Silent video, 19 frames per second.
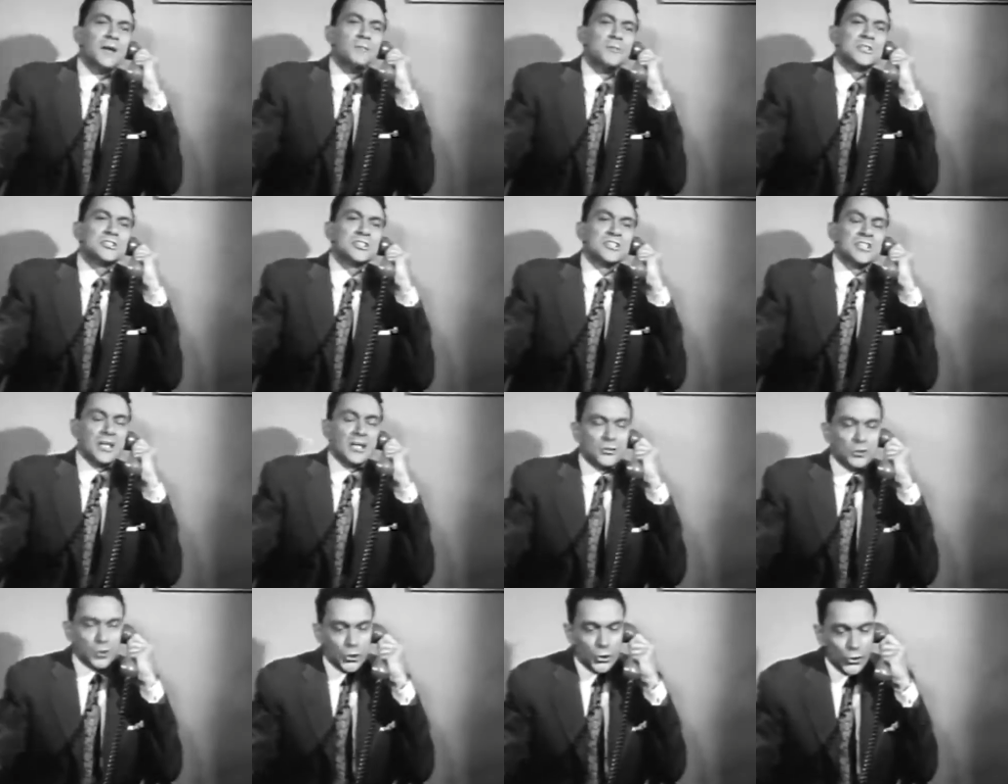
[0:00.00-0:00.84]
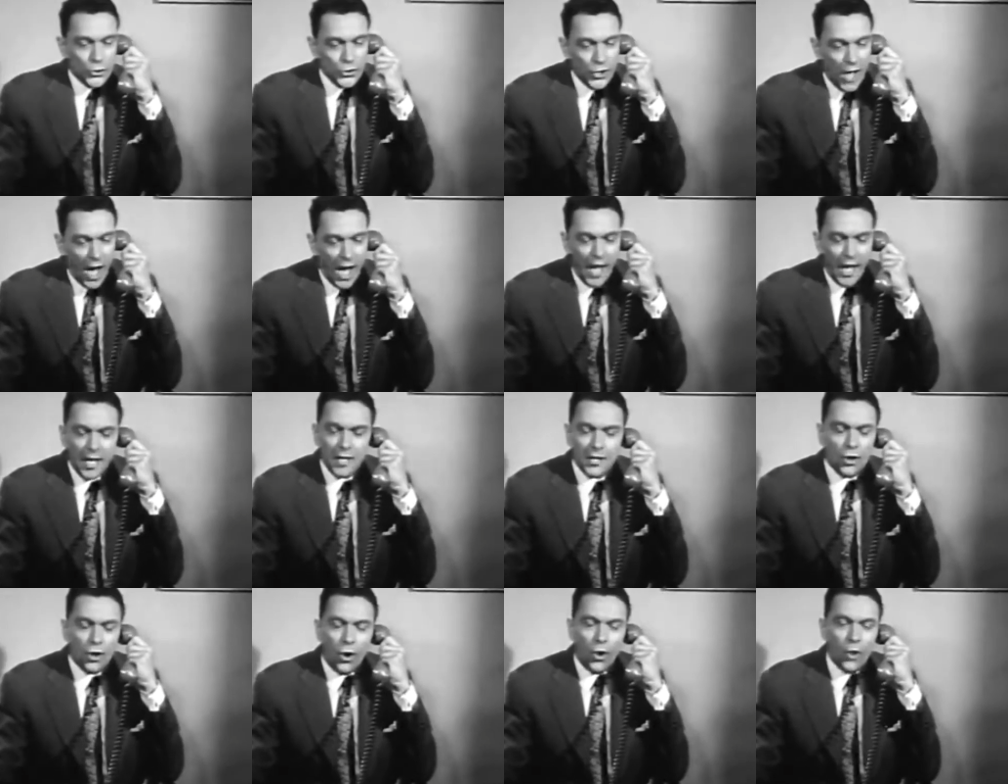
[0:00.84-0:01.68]
Uh, Mrs. Angel,
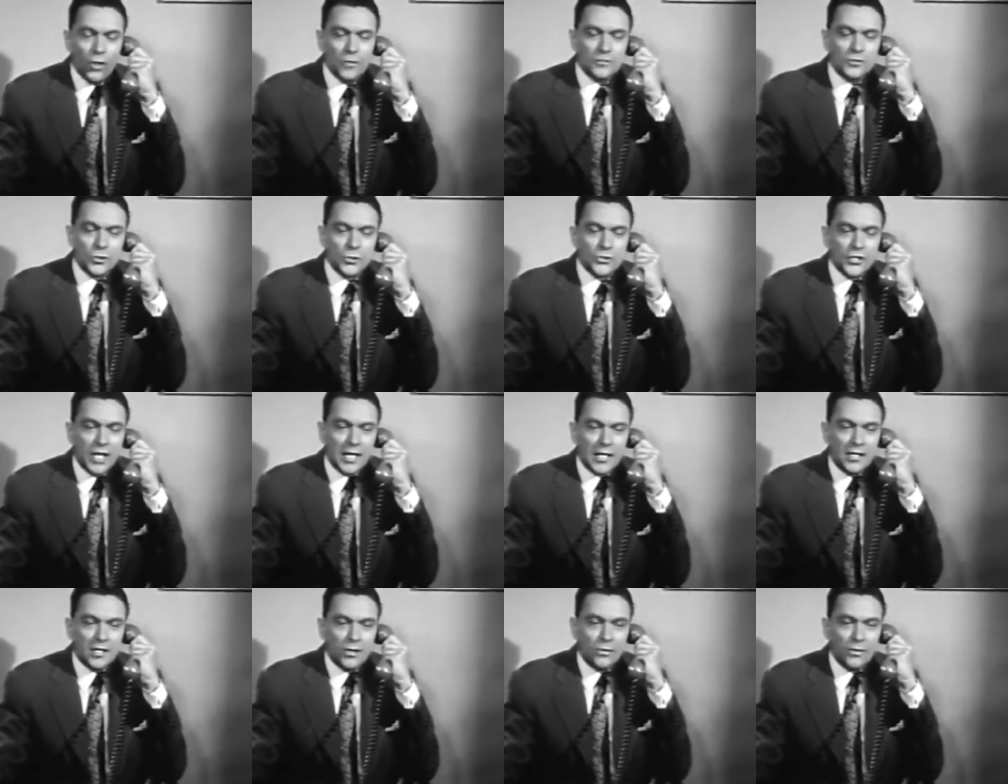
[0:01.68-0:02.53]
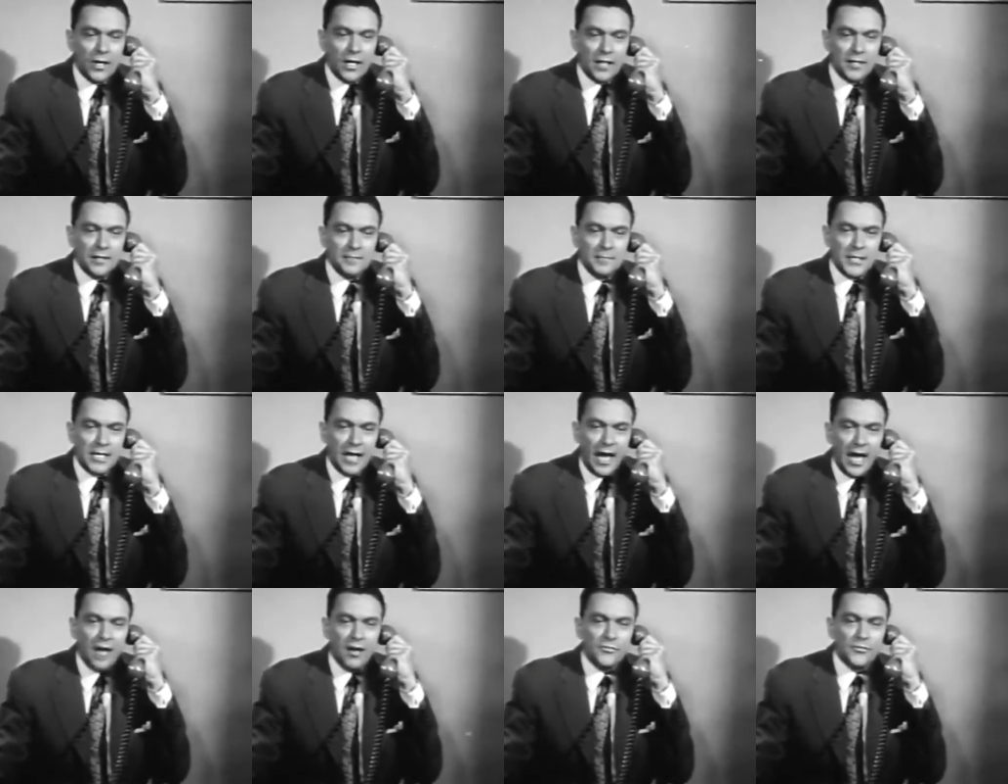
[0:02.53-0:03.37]
I called to thank you on
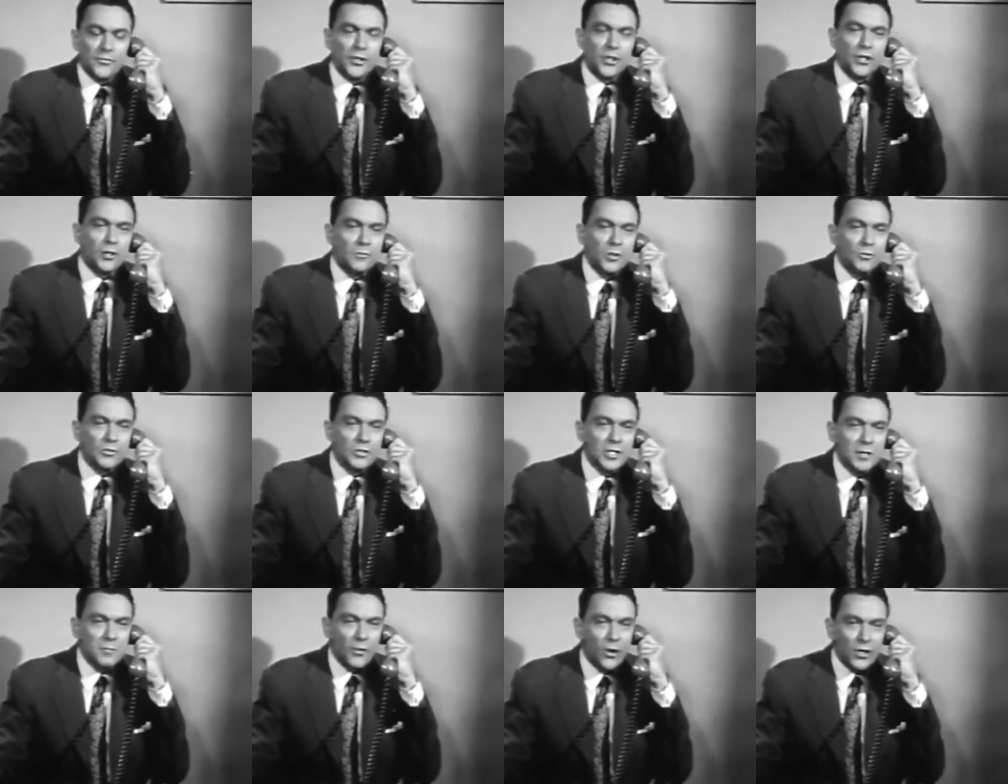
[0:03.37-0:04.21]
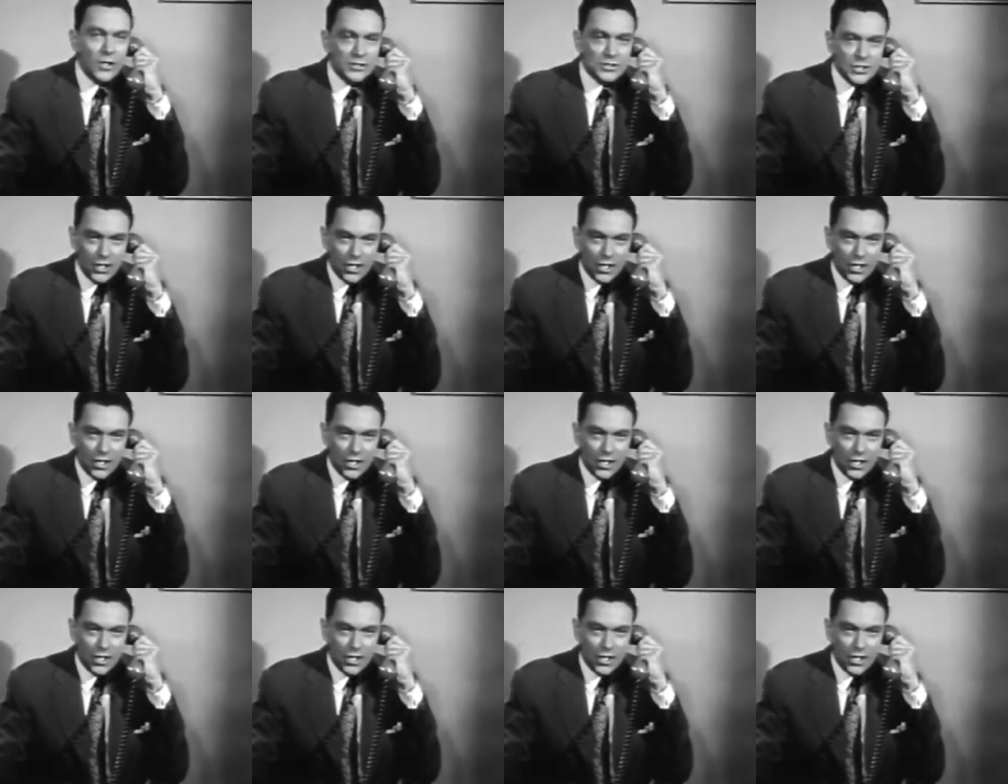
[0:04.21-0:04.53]
behalf of the Community Boys